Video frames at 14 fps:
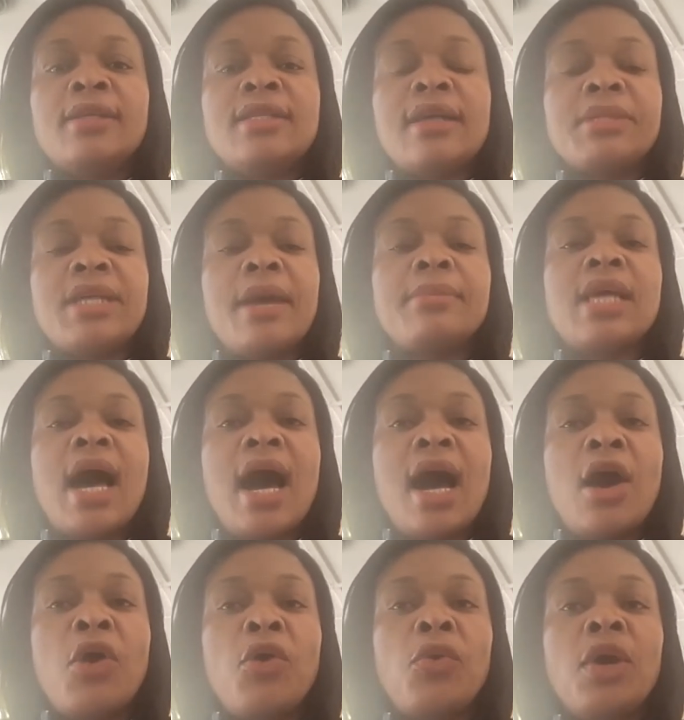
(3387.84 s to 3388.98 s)
sometimes
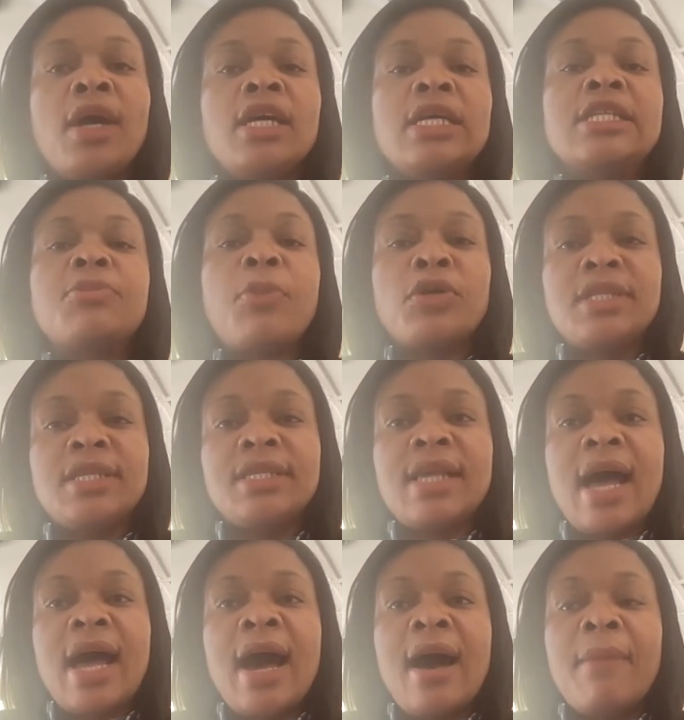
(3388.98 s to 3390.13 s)
how responses
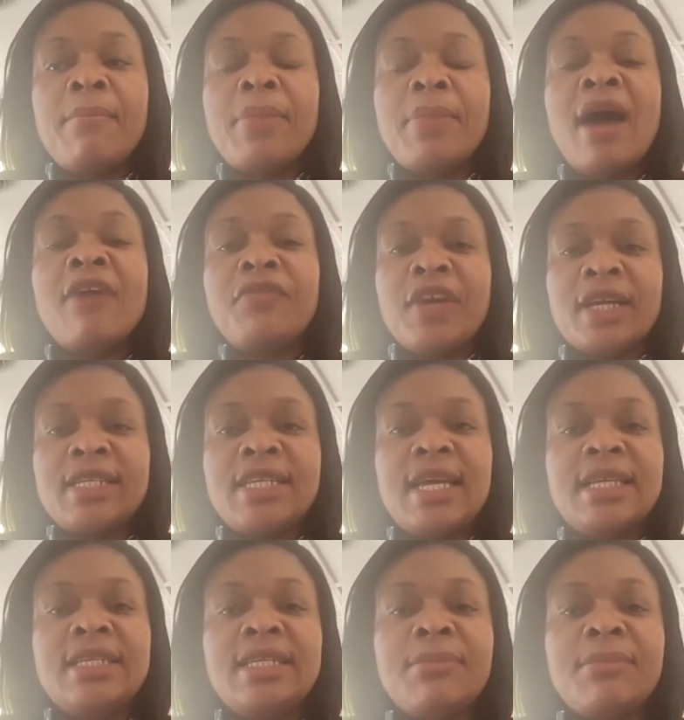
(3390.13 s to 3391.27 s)
are
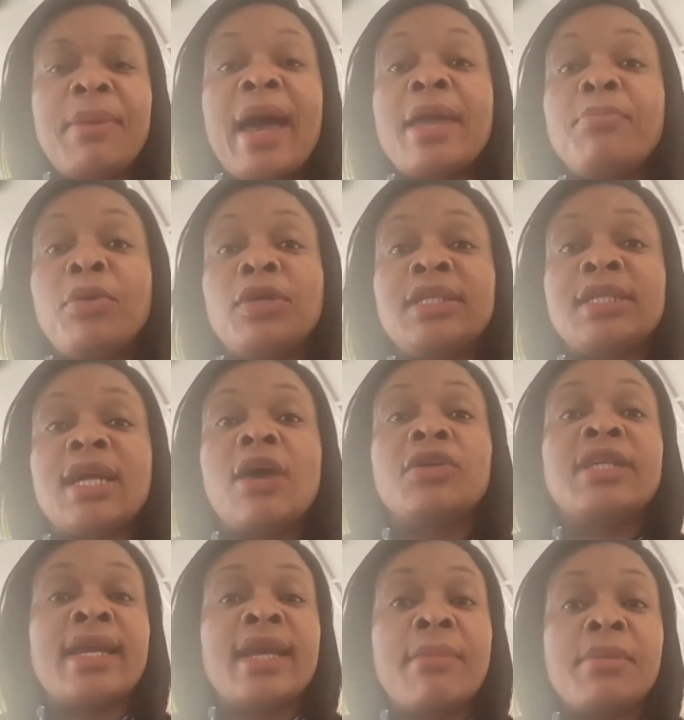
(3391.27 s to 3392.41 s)
affected by political
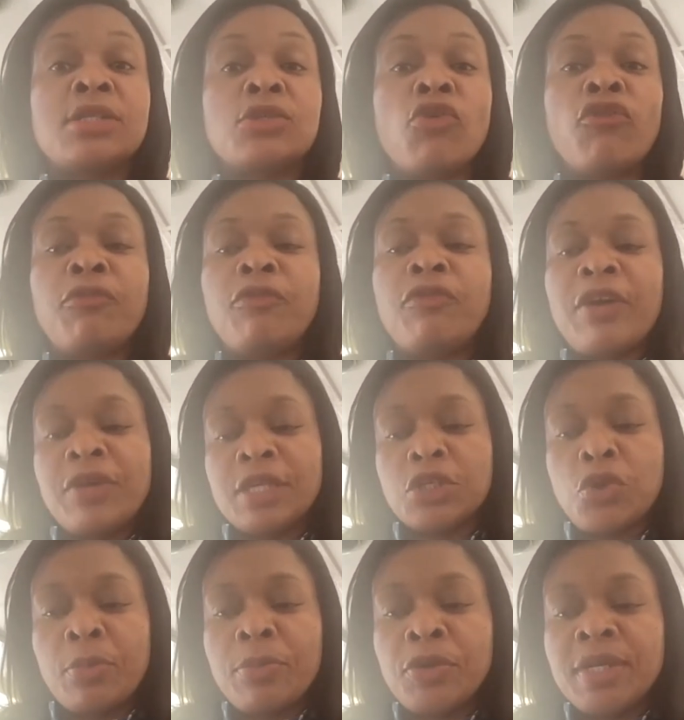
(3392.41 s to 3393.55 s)
dynamics of various
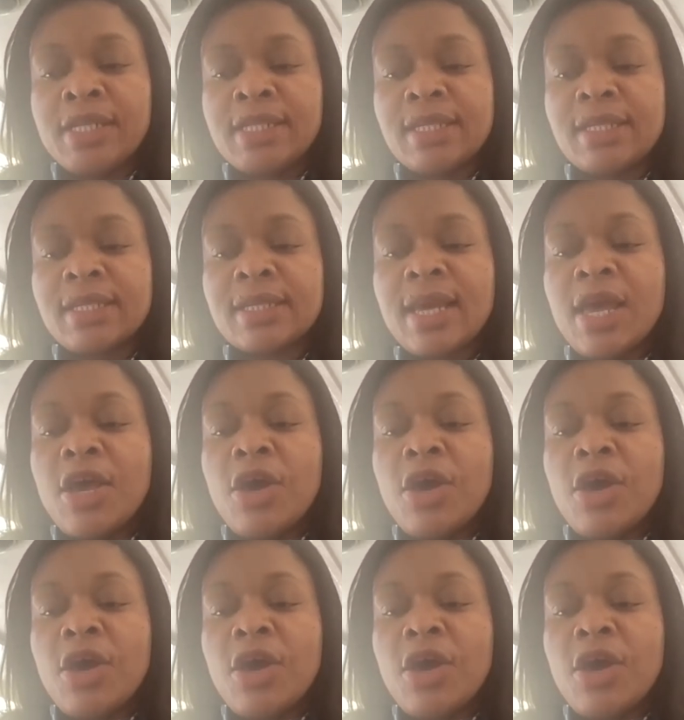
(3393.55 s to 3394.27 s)
communities.